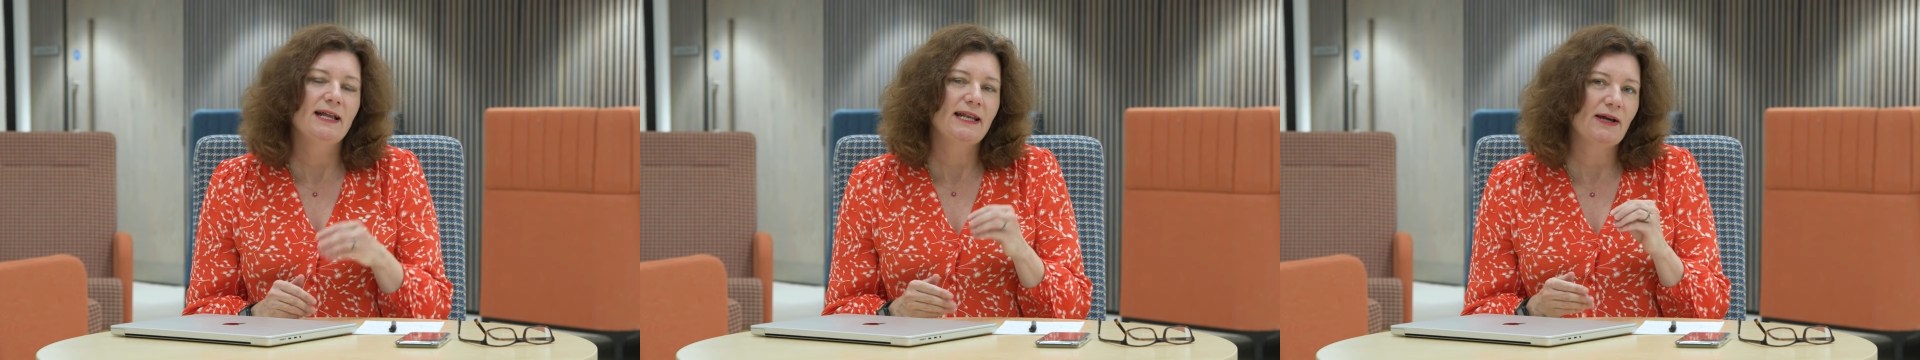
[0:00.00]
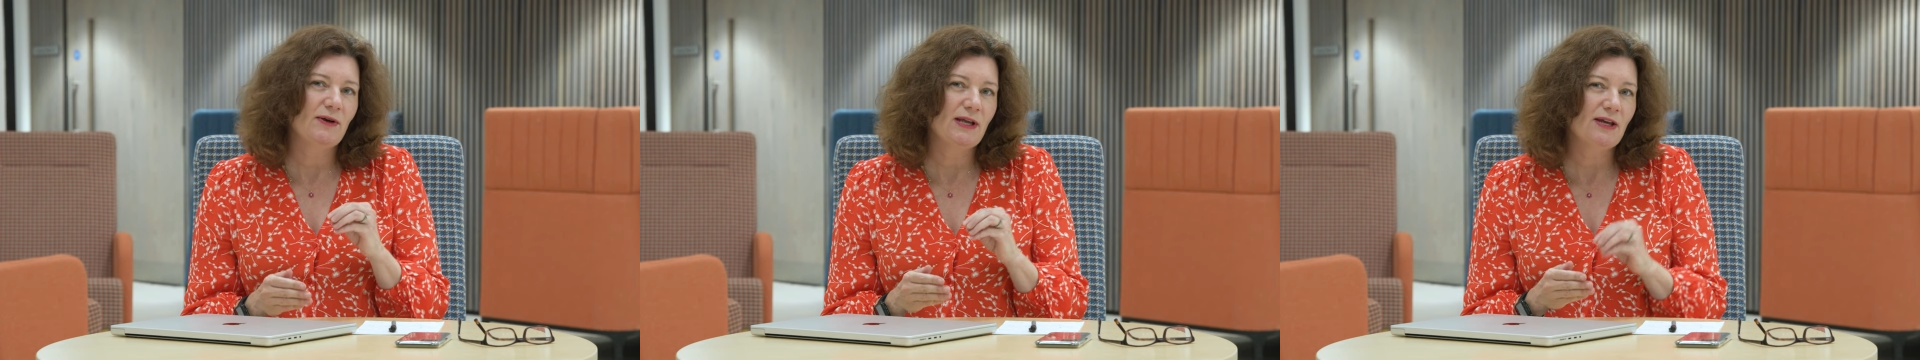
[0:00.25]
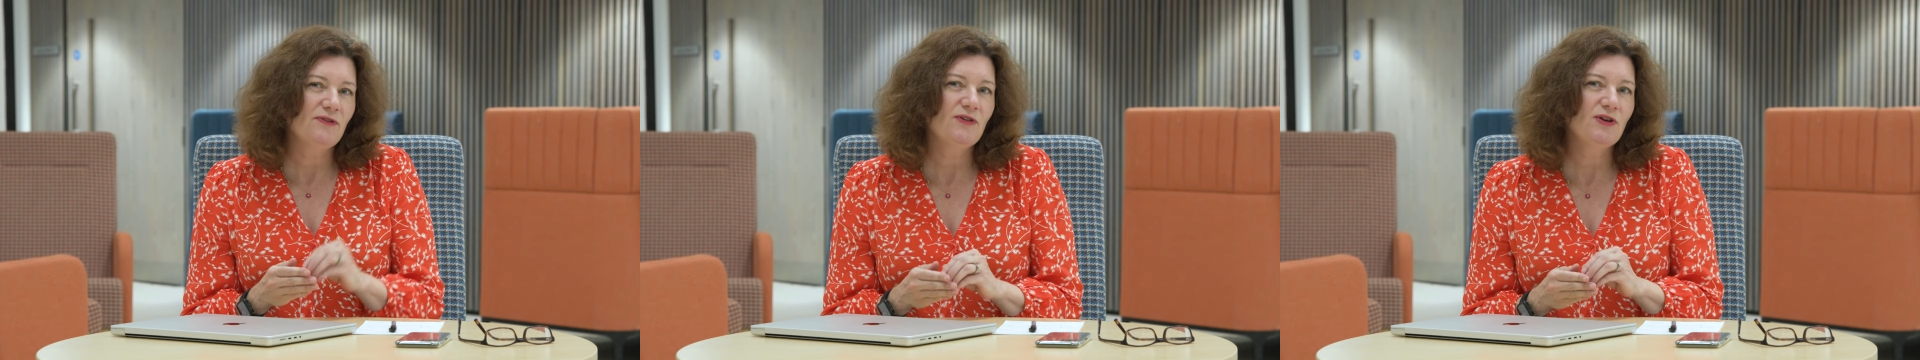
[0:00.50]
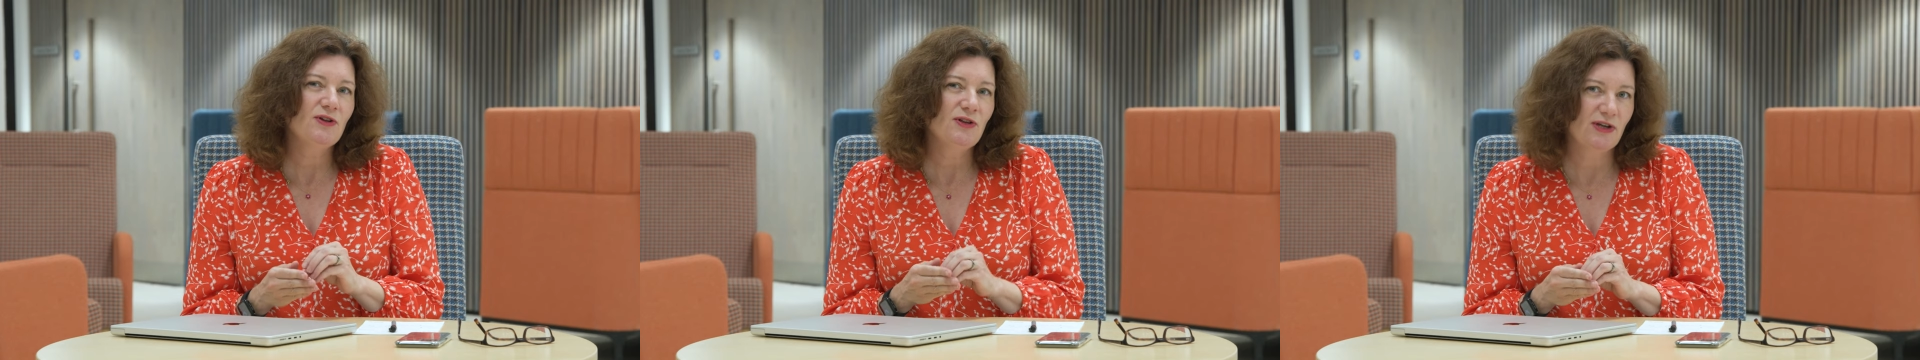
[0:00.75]
Now, if
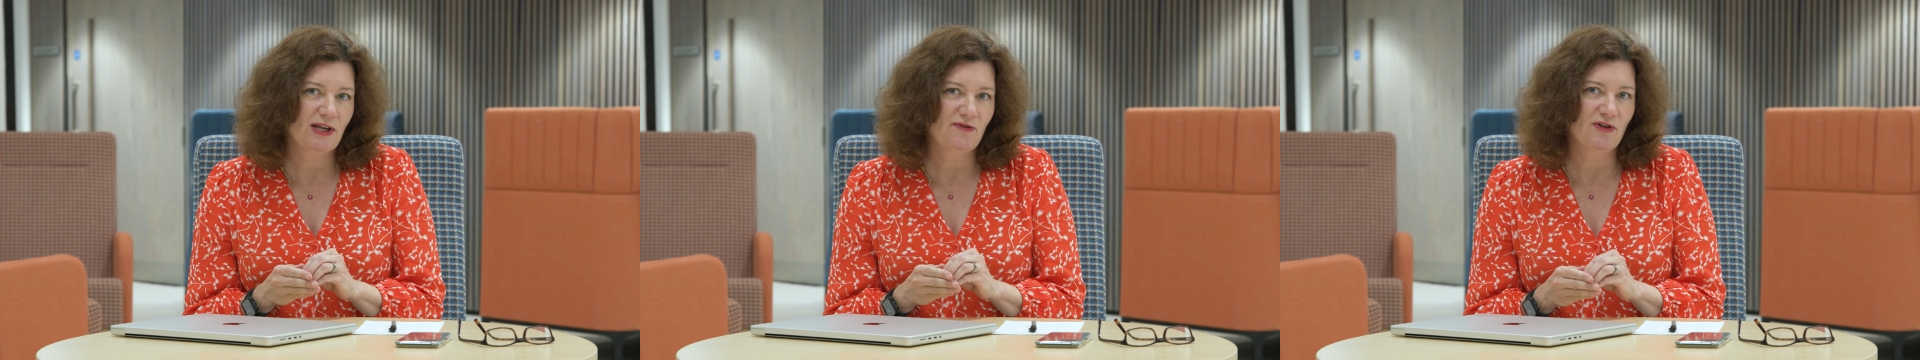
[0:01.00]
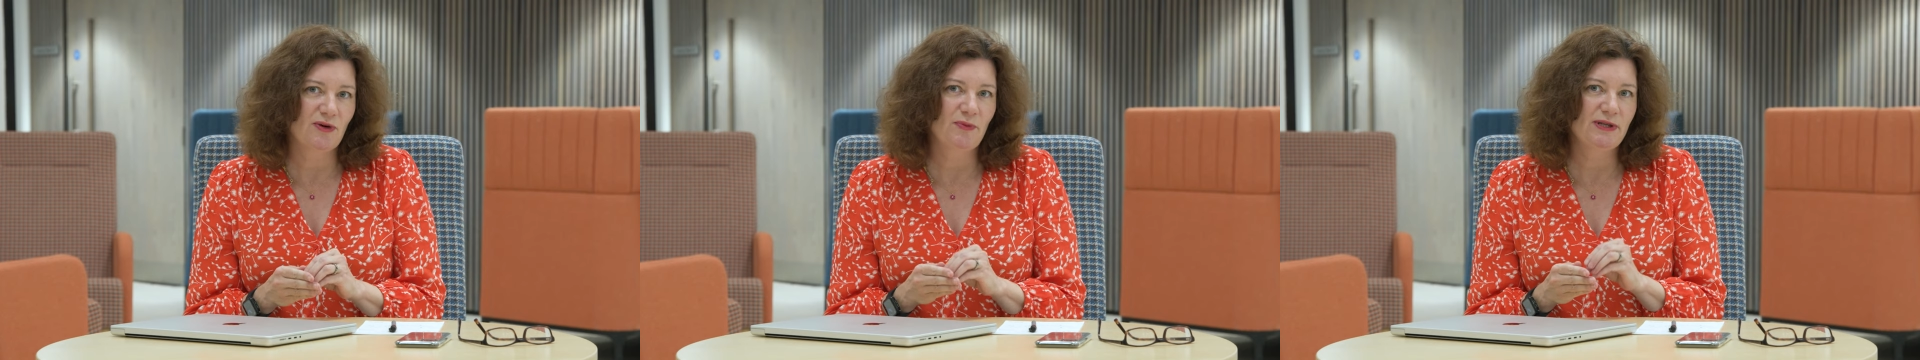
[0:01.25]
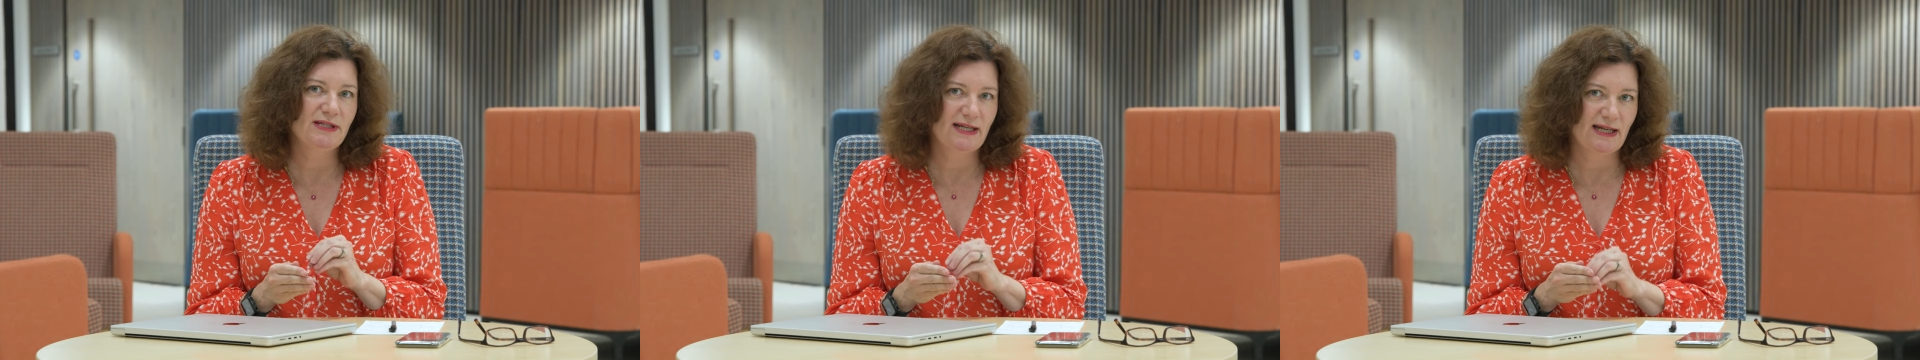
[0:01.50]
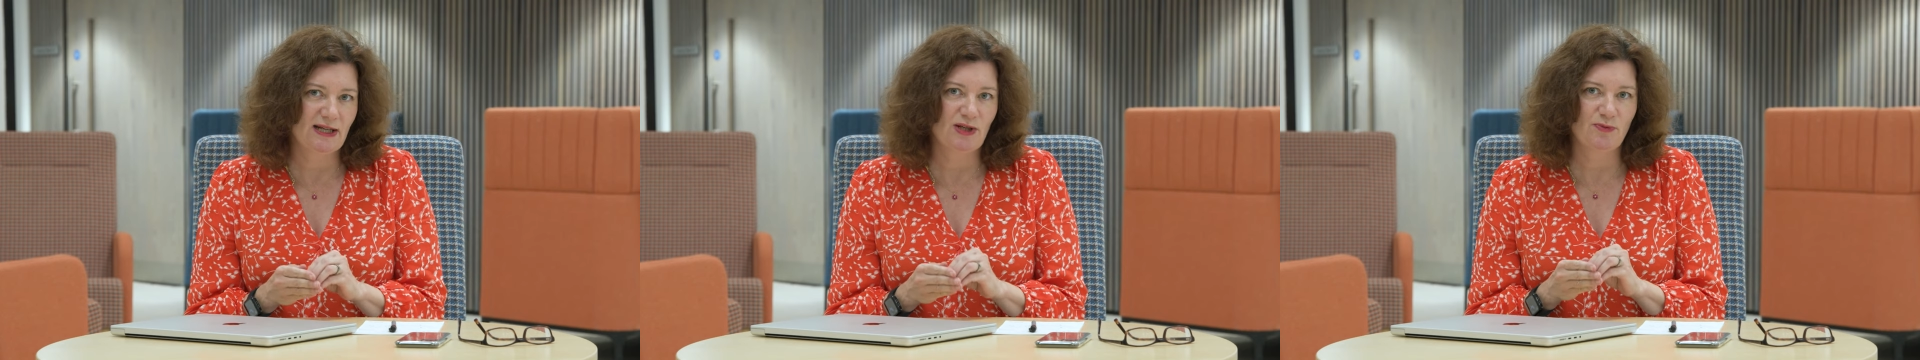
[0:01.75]
you're looking for a
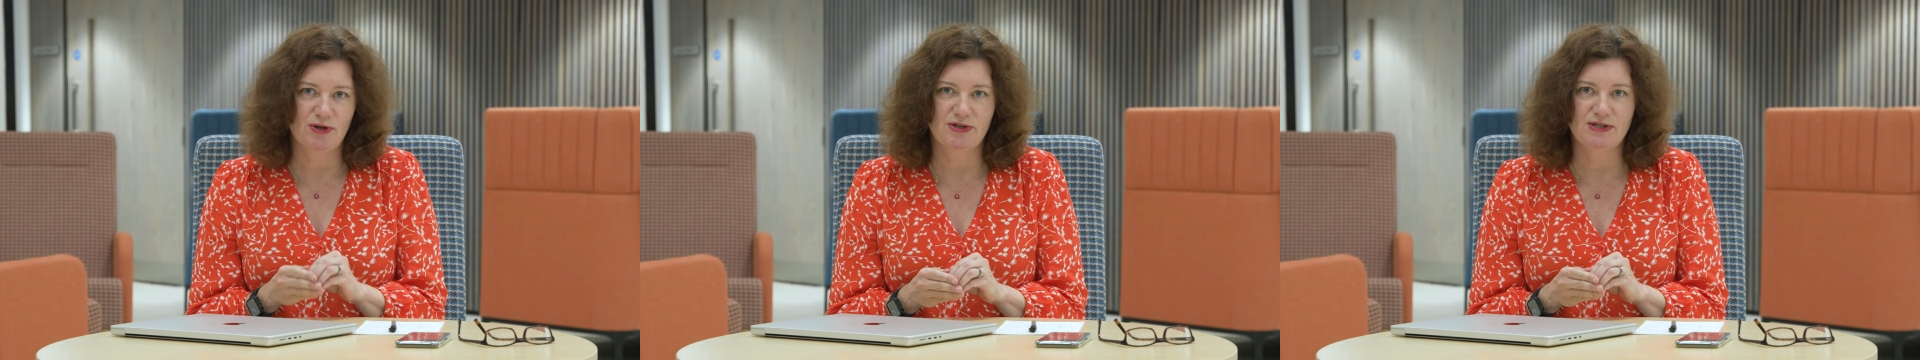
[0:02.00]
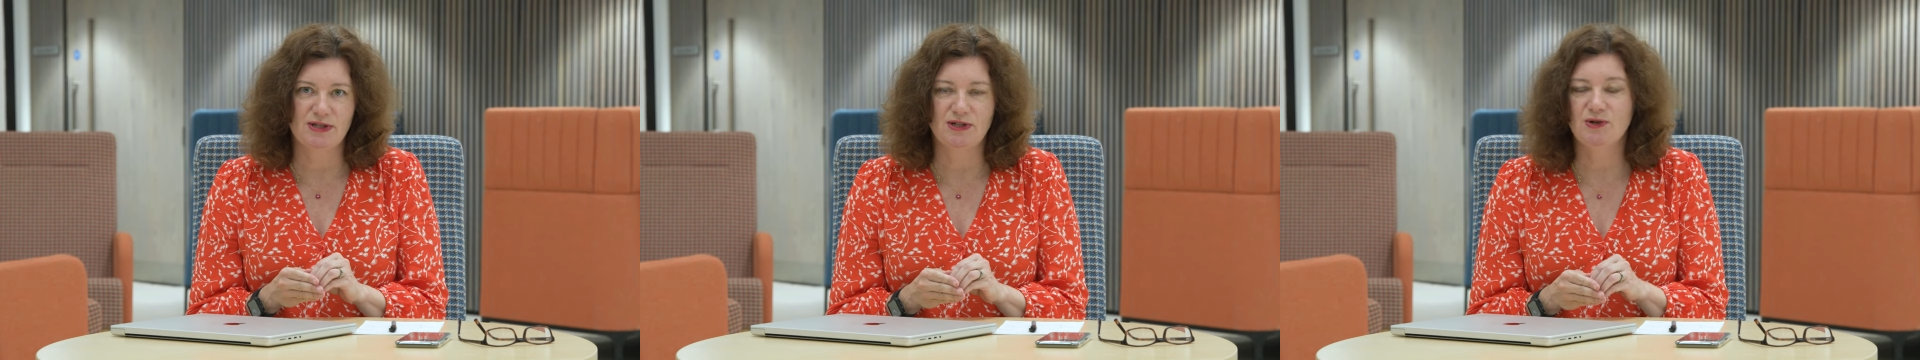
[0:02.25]
particular person,